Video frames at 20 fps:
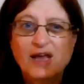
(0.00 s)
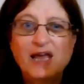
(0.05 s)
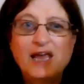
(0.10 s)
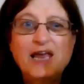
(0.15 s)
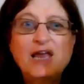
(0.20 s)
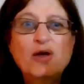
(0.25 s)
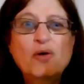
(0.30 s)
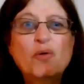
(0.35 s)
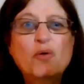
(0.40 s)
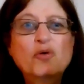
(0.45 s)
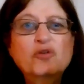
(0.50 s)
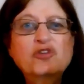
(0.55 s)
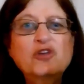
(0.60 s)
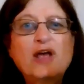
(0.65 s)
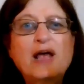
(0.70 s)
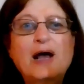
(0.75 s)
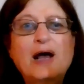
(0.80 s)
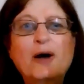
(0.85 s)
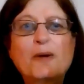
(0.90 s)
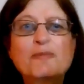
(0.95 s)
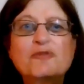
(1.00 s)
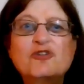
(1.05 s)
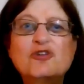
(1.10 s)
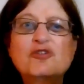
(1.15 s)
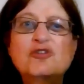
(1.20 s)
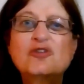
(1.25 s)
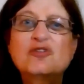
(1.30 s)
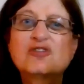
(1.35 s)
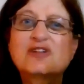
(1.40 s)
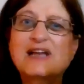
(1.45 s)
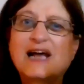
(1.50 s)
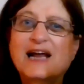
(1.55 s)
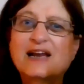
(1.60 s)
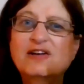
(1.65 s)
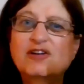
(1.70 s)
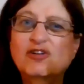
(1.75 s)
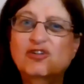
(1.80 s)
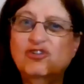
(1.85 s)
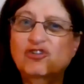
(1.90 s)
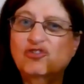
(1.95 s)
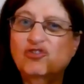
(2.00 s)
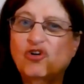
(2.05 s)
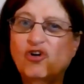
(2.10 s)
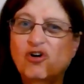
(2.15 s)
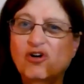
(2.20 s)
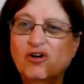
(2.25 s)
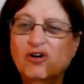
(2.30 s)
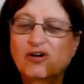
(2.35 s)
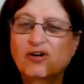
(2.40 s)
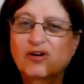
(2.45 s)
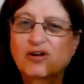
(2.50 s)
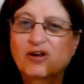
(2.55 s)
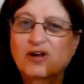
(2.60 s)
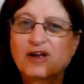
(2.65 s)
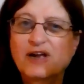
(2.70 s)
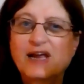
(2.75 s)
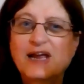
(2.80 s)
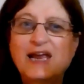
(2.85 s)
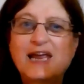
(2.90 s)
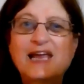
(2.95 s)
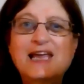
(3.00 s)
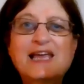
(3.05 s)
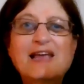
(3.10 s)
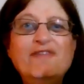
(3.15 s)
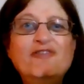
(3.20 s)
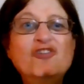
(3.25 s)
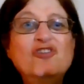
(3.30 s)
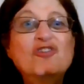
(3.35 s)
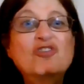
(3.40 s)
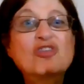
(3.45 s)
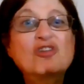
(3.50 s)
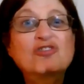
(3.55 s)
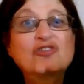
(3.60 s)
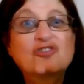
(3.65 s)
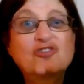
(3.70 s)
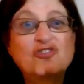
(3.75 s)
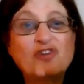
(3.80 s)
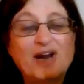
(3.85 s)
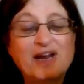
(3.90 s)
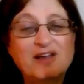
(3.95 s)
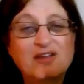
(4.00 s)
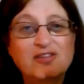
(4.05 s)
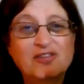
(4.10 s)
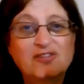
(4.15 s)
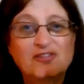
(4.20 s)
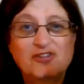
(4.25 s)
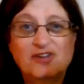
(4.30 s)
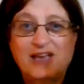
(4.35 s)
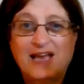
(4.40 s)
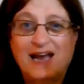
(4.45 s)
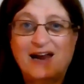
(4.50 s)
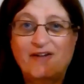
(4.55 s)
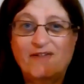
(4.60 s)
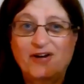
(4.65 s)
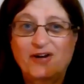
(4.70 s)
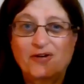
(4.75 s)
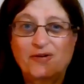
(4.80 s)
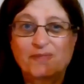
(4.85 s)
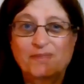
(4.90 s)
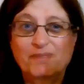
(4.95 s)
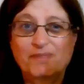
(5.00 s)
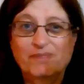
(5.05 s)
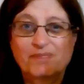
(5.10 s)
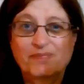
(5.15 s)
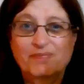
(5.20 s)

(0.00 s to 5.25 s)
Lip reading: He also helps you to stand strong. He gives you the strength to carry on.